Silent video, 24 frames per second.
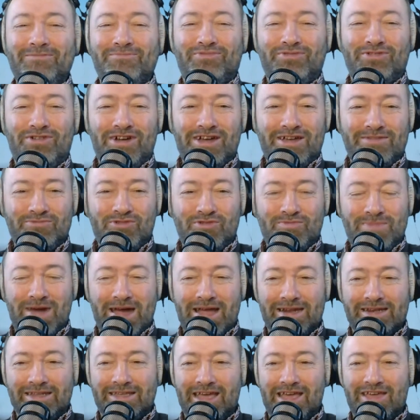primal
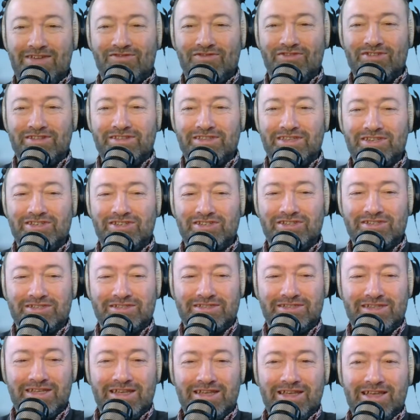man cave
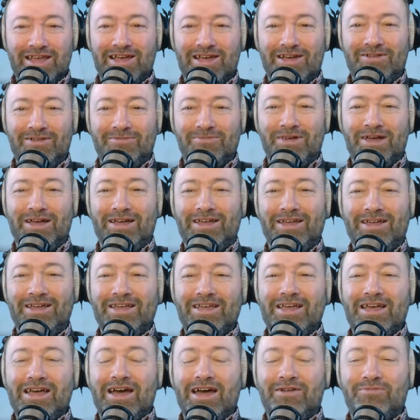conditions. And
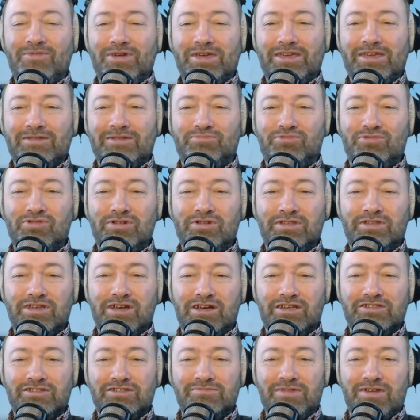we could
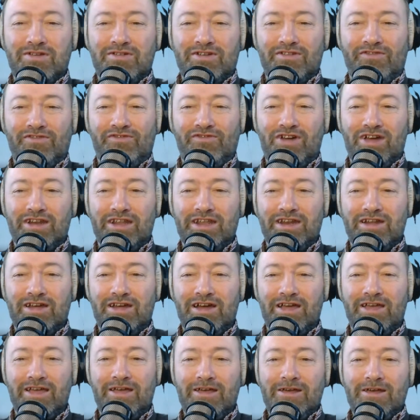broadcast from there on a Friday
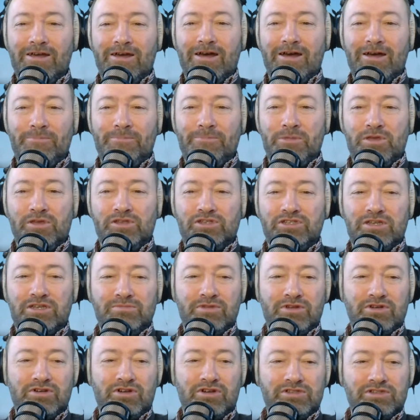night. Eugene
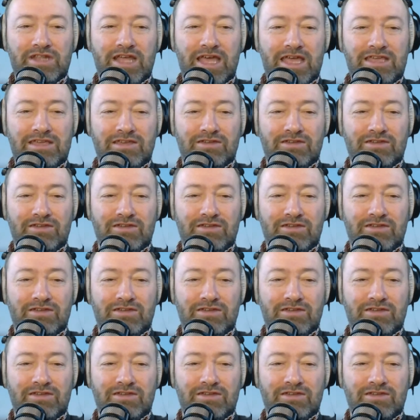McCross. And hey,